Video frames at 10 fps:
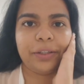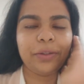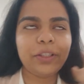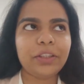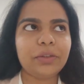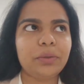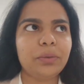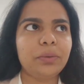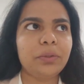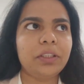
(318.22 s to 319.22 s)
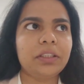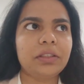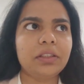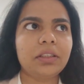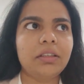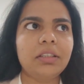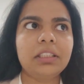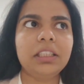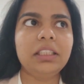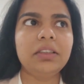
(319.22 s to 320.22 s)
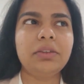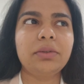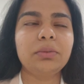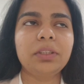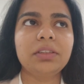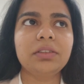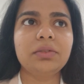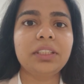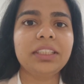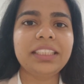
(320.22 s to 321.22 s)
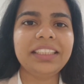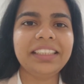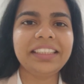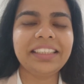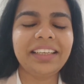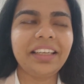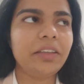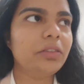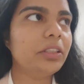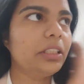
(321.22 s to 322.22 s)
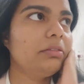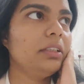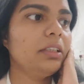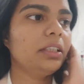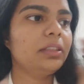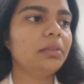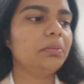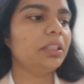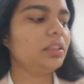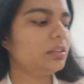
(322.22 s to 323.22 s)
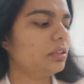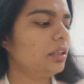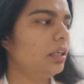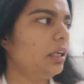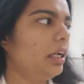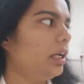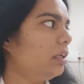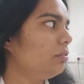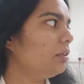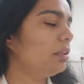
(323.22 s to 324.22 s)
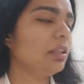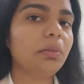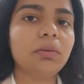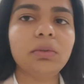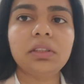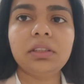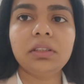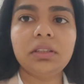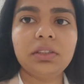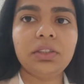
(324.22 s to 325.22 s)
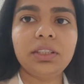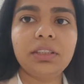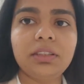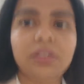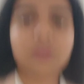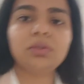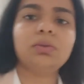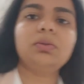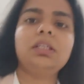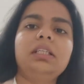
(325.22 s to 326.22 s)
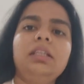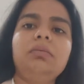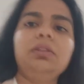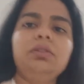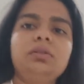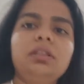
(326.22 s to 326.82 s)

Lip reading: okay, so it's currently around 1:20 and I have to leave in like 10 minutes. And I feel like my voice is shit, so I came here to